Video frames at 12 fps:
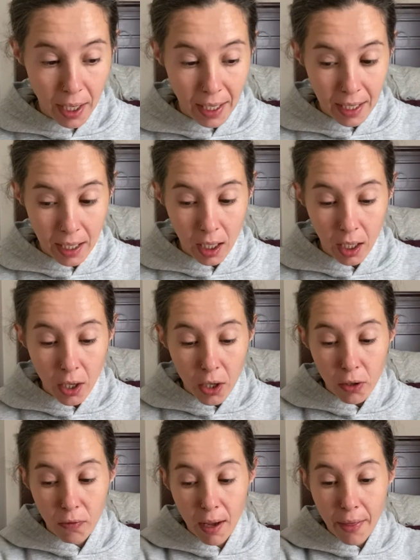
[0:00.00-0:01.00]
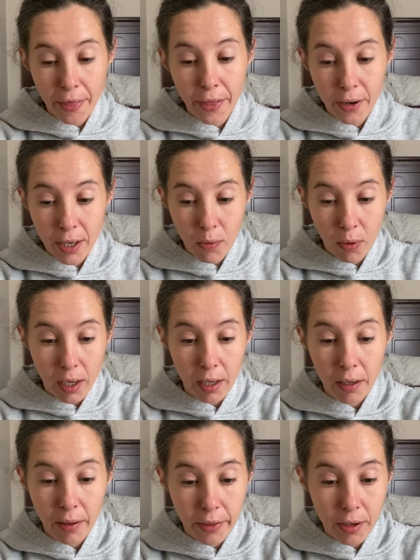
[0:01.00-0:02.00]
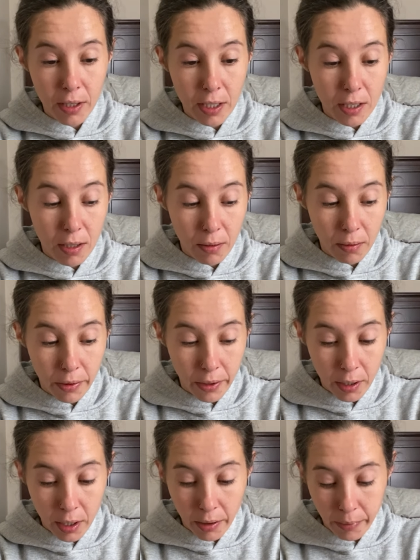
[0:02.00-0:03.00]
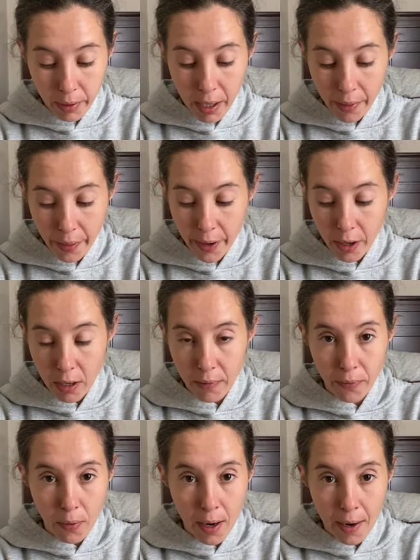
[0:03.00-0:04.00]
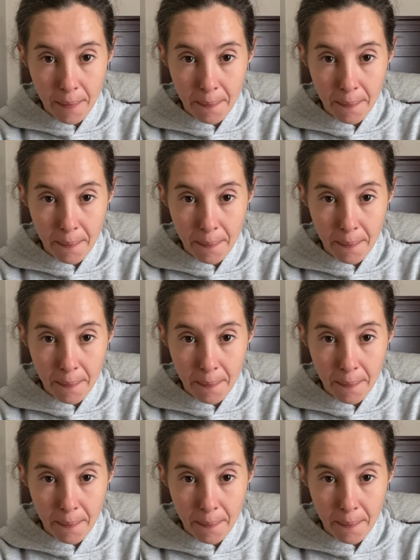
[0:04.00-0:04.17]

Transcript: Again, you've got 31, 32, 33, and 34.